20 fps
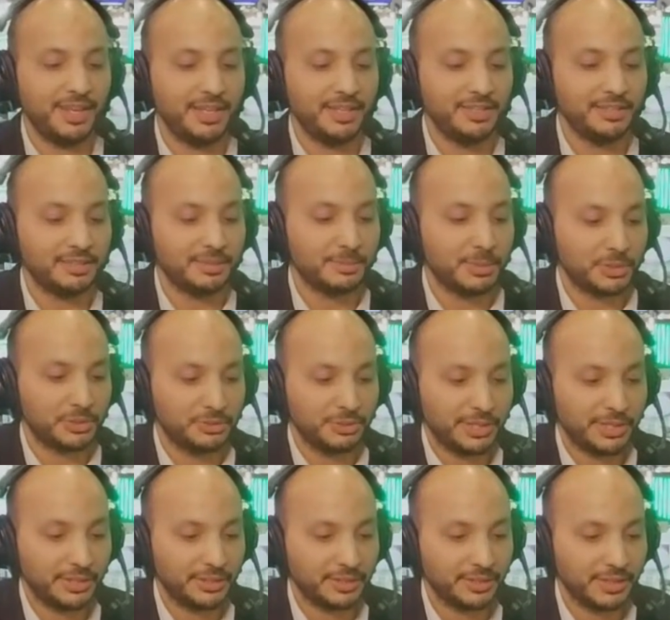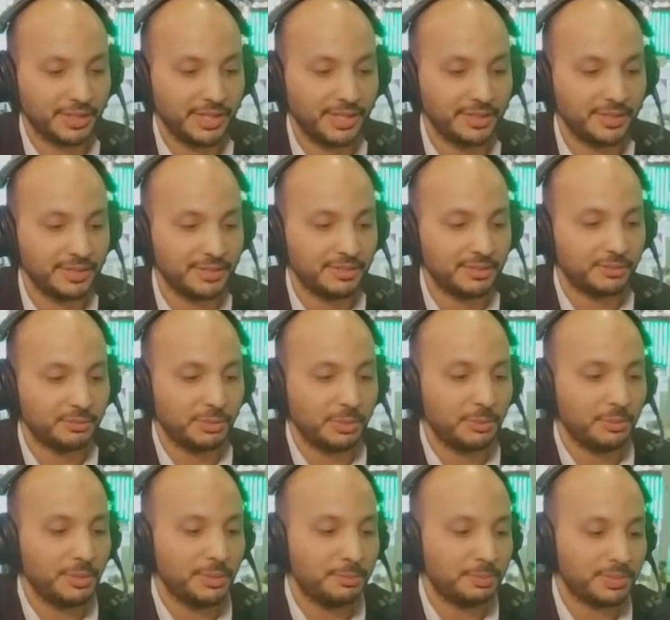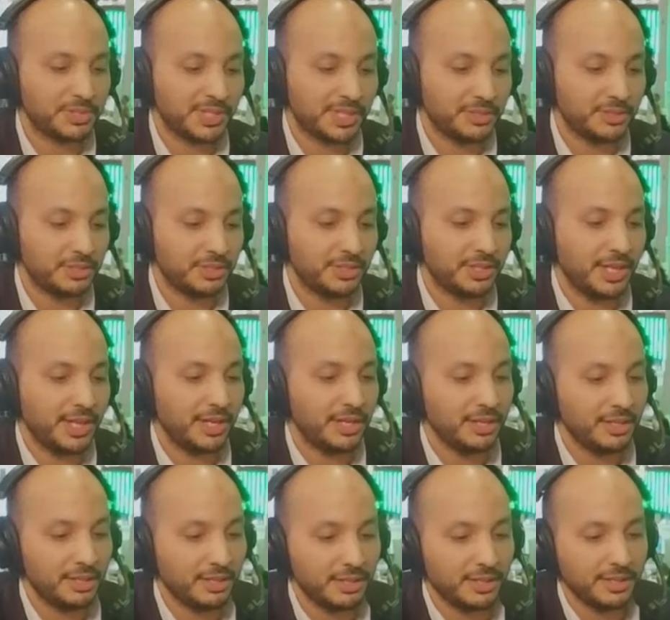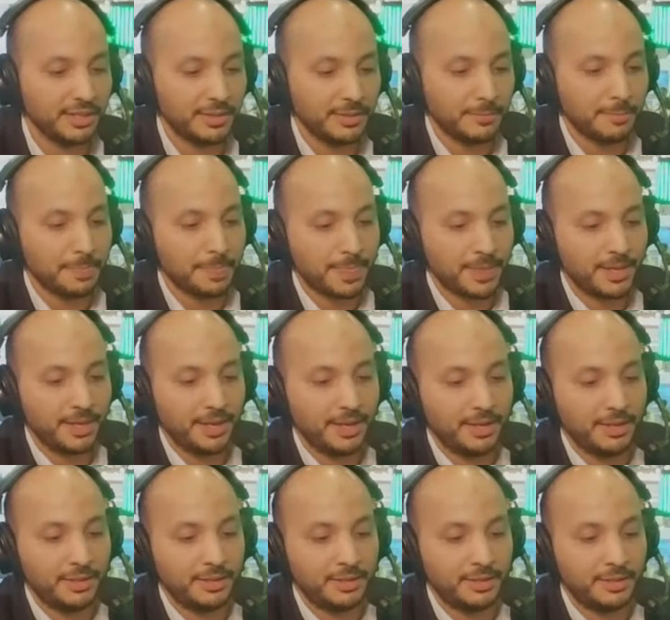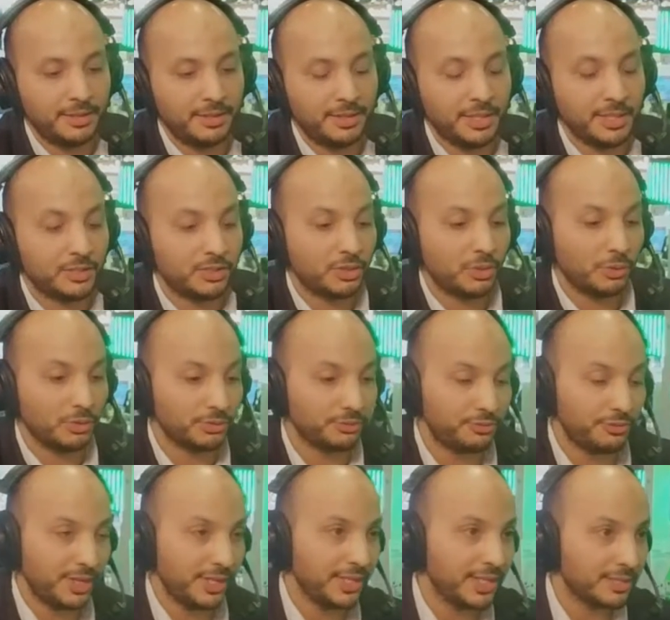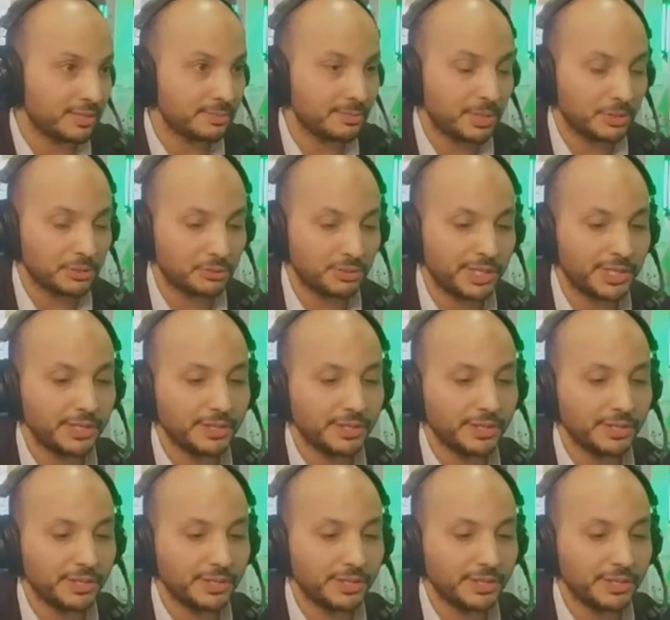smart ring. And this is what we present today. Oh. Uh, it's called Velia Smart Ring.